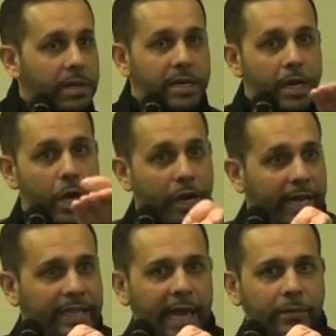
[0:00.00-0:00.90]
Now,
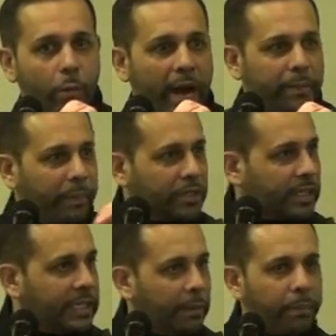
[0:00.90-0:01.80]
look at that
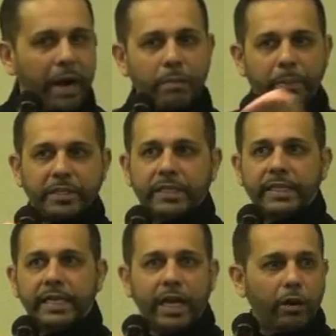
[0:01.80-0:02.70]
white person, that brown
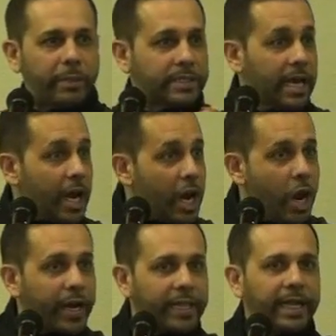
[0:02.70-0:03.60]
person, that yellow person.
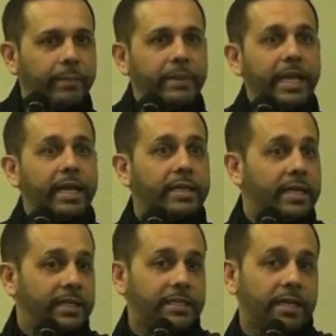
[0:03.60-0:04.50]
Look at them.
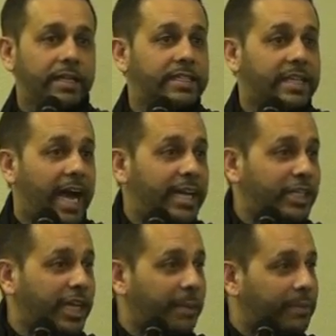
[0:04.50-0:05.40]
They're, Allah says,
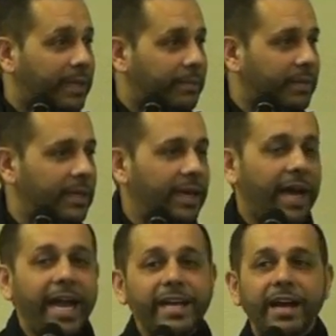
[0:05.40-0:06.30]
I shaped
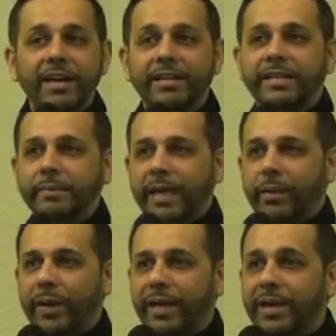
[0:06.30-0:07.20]
them. I colored
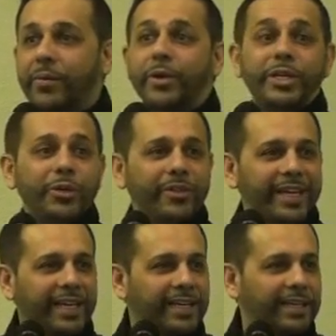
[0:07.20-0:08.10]
them that way. What do
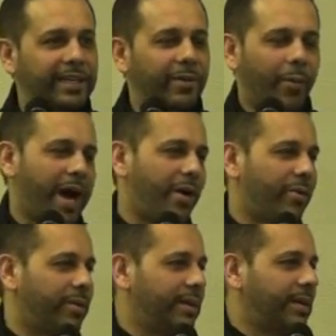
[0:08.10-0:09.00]
you think?
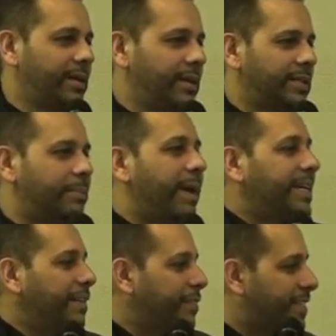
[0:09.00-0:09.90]
Wow,
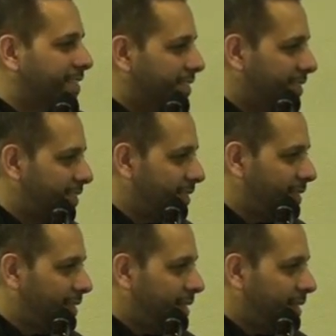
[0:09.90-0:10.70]
it's magnificent.